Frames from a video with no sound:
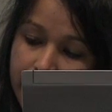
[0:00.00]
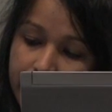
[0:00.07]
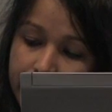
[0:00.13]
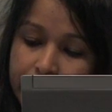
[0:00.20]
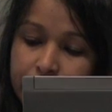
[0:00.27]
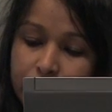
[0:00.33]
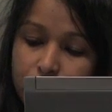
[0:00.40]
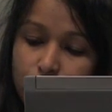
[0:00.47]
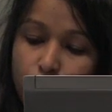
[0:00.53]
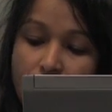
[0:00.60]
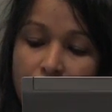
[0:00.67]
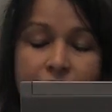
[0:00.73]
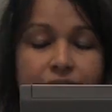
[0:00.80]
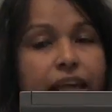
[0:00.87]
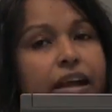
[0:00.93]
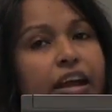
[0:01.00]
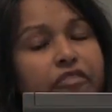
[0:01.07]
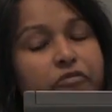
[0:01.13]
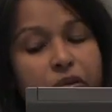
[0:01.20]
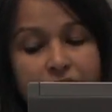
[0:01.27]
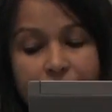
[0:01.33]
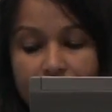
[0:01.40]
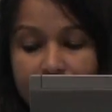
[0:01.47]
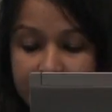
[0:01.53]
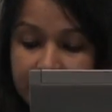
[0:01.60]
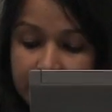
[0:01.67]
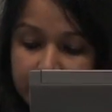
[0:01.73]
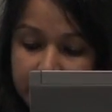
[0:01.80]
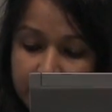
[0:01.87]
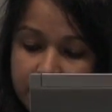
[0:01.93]
And while there have been
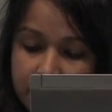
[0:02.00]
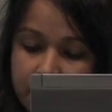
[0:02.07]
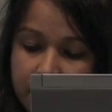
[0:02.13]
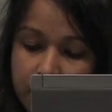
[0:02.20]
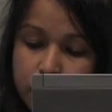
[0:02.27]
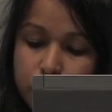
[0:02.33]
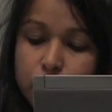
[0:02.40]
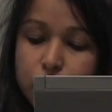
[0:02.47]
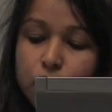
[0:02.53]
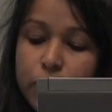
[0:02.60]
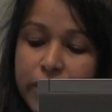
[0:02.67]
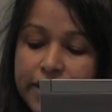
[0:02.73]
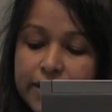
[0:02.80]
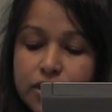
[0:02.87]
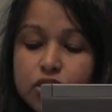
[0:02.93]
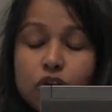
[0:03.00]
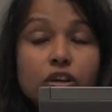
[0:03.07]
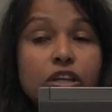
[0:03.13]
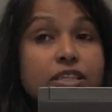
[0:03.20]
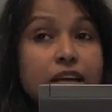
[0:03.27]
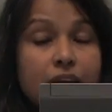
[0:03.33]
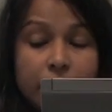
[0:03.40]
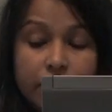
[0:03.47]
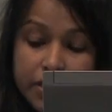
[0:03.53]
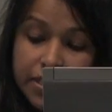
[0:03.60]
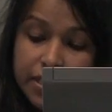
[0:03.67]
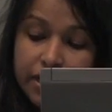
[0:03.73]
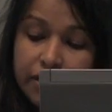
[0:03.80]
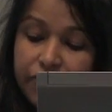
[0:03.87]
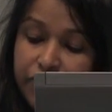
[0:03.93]
attempts to create
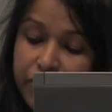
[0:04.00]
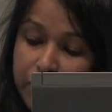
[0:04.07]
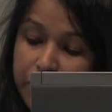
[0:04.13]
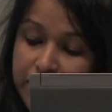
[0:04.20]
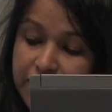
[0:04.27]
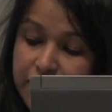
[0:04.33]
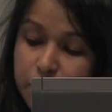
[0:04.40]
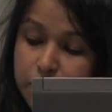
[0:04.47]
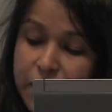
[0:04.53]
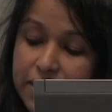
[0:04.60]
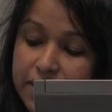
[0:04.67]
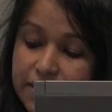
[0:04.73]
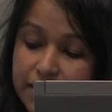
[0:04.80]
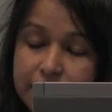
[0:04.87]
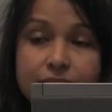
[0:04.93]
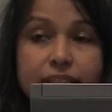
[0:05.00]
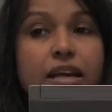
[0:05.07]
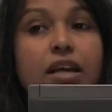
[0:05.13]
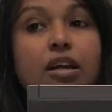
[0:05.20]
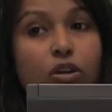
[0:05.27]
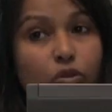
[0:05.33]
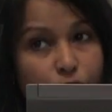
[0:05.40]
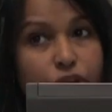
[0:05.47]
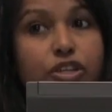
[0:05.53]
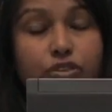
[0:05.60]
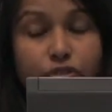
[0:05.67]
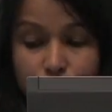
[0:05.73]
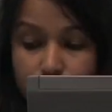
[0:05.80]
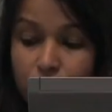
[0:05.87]
solidarity in feminist spaces, we should